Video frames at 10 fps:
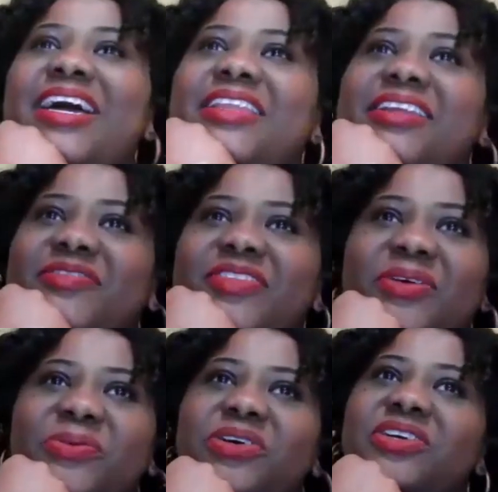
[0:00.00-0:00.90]
I love
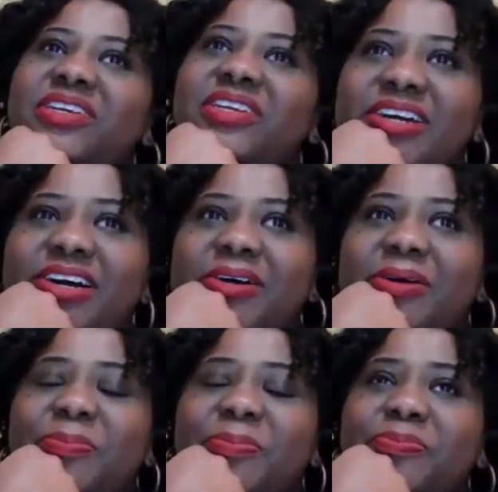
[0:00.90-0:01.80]
that word.
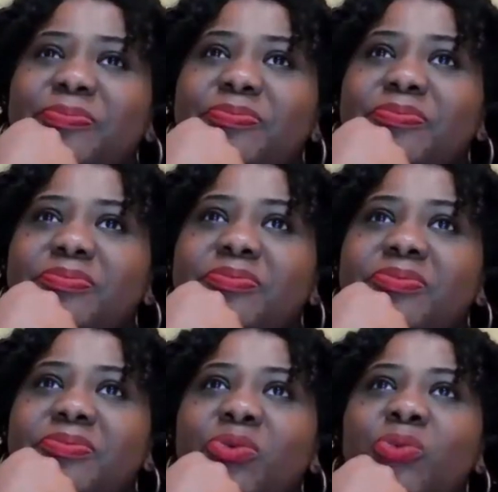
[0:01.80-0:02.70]

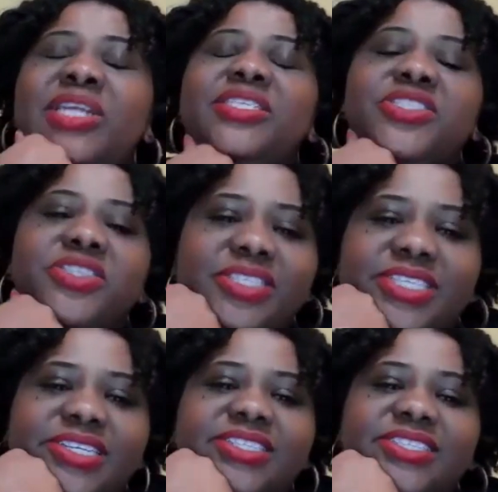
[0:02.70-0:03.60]
What is your
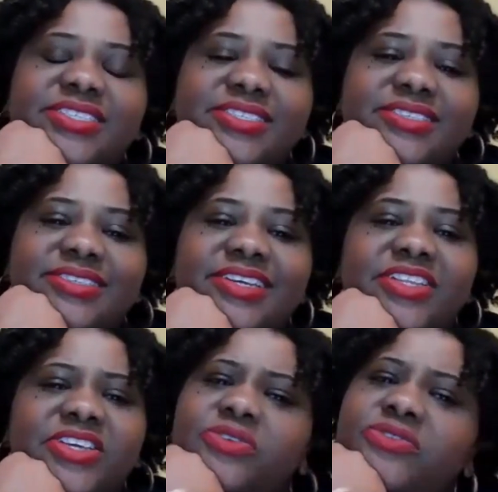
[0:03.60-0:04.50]
intention in
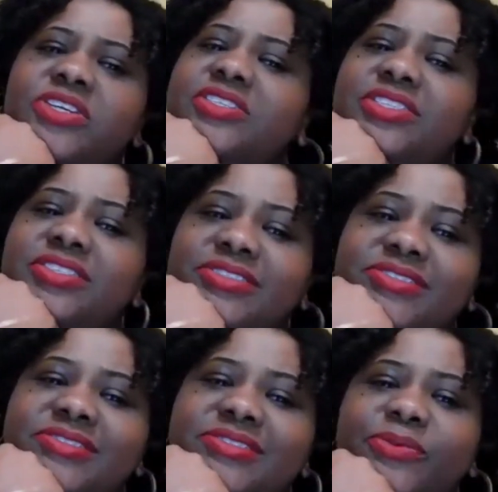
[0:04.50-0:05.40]
the universe
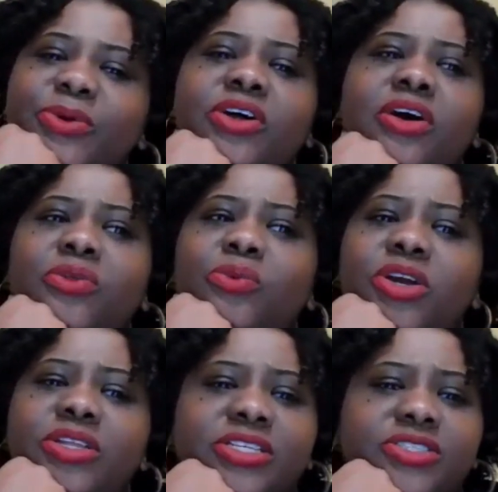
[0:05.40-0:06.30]
with all the
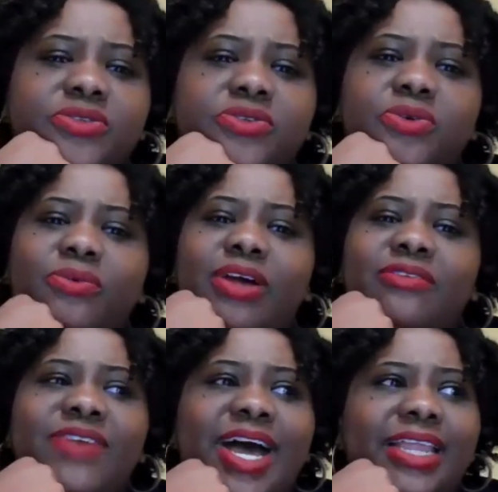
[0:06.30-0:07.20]
work that you do
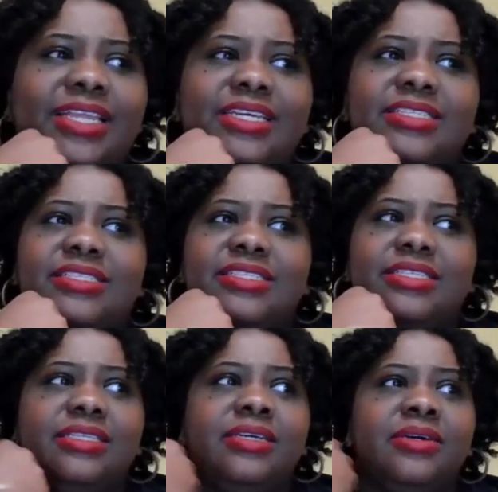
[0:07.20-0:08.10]
around violence
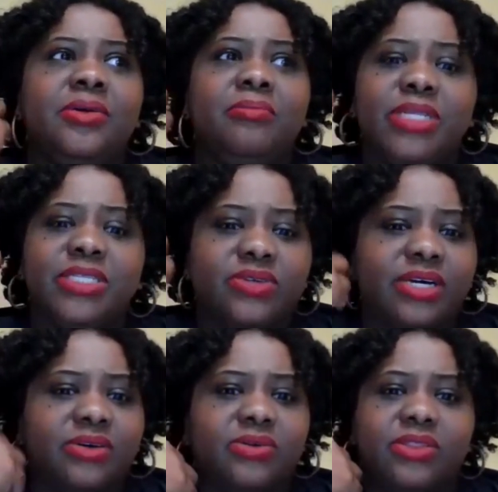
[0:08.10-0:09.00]
and mental
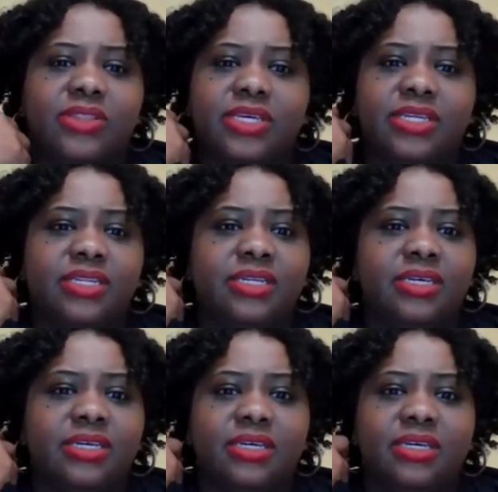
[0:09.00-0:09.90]
health and
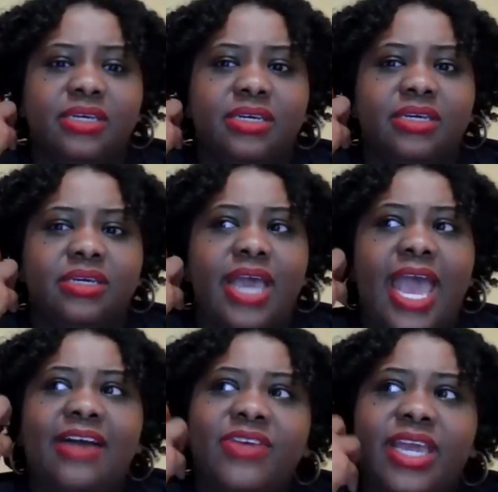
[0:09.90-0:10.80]

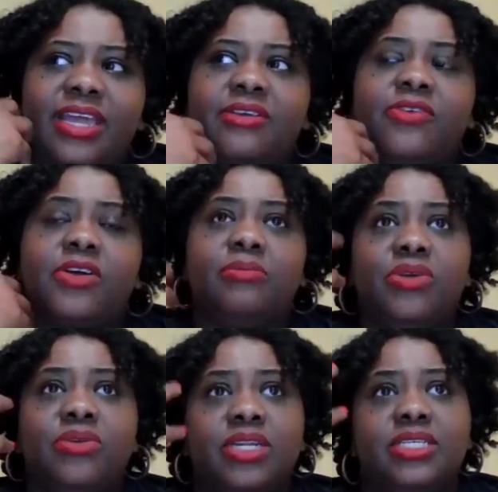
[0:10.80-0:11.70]
advocating for
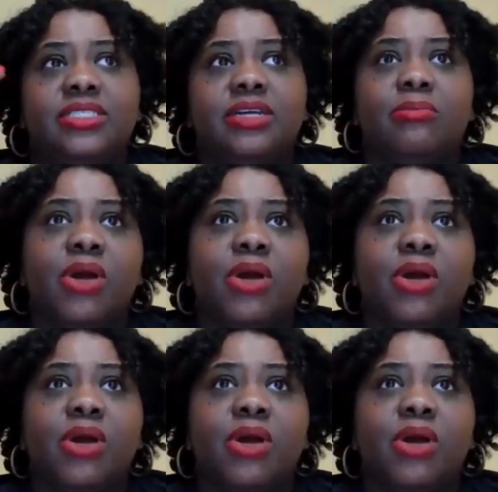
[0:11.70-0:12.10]
communities that are